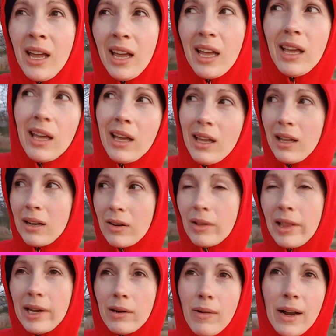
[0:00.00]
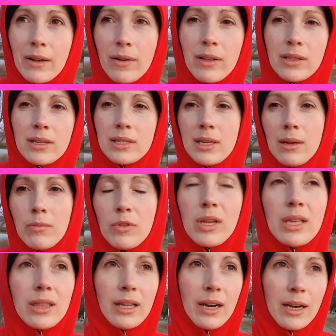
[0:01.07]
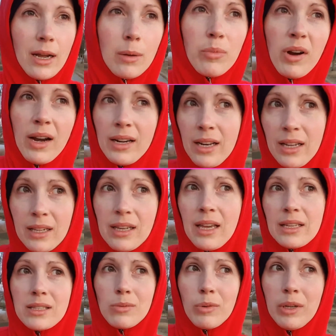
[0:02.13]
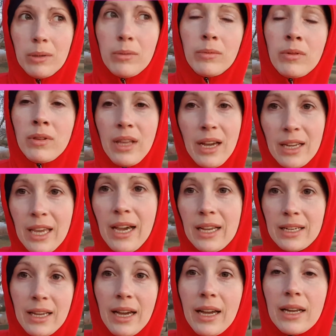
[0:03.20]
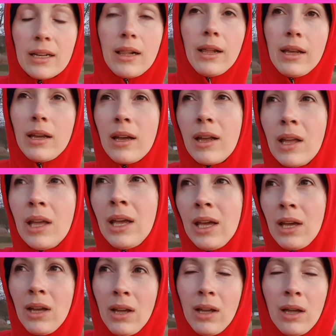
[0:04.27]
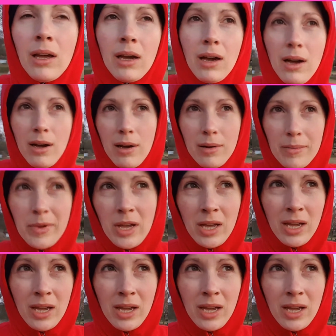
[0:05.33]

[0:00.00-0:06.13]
and like right around the same week that I got pregnant, that's when that cat died. Like and